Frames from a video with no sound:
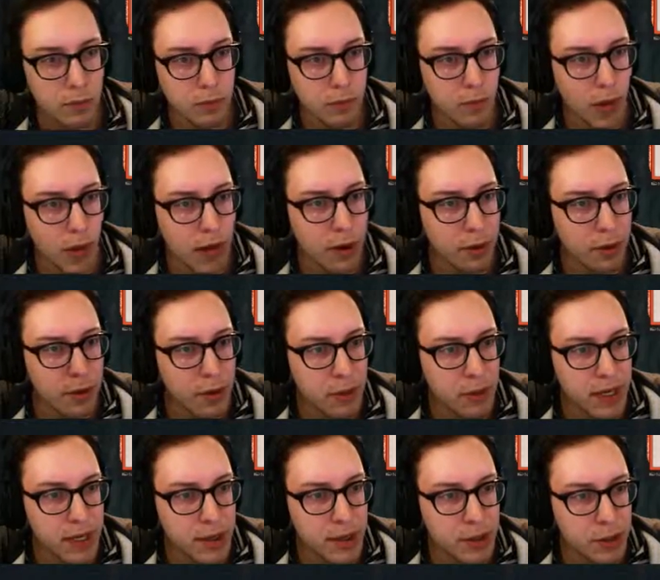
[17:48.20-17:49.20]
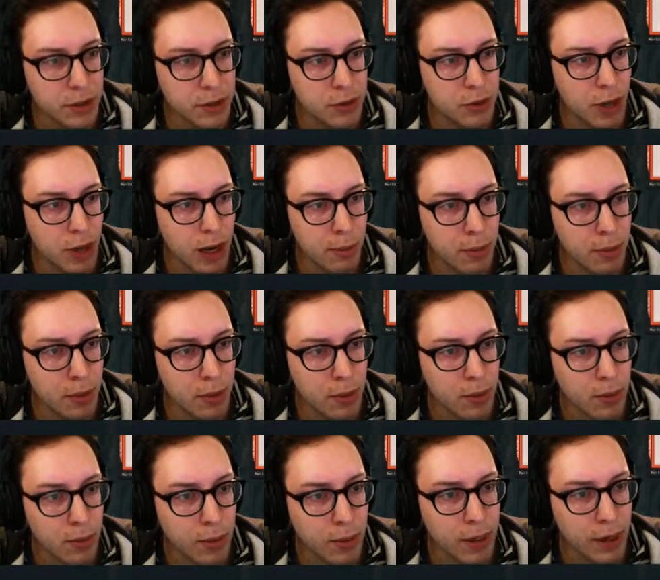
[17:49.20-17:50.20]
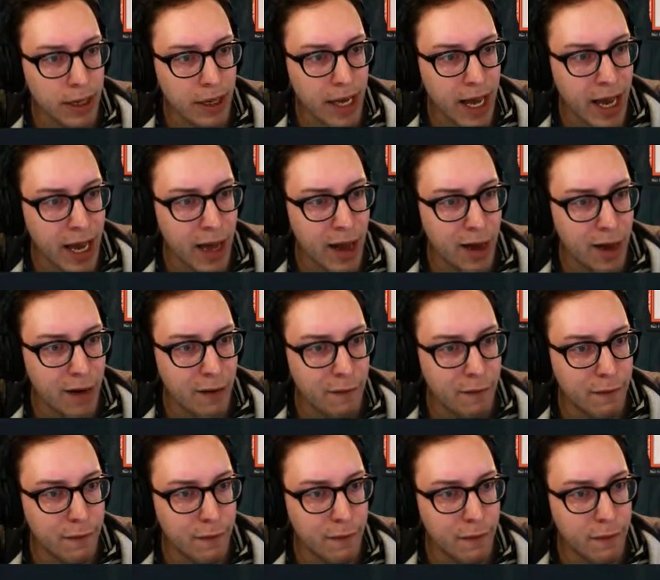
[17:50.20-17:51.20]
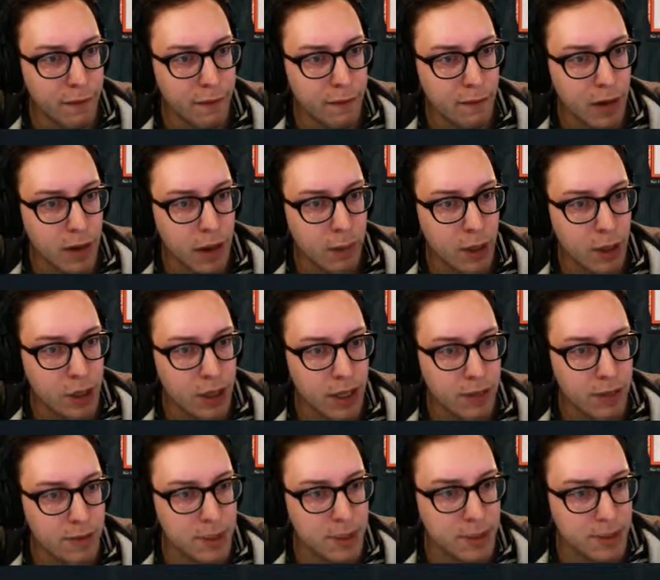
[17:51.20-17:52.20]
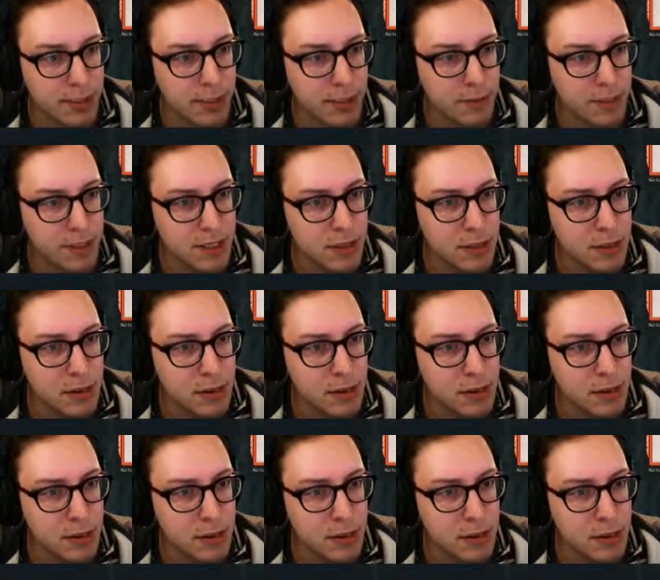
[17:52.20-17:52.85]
I don't think we need the 2-drop. We already have a bunch of them. 6 of them still.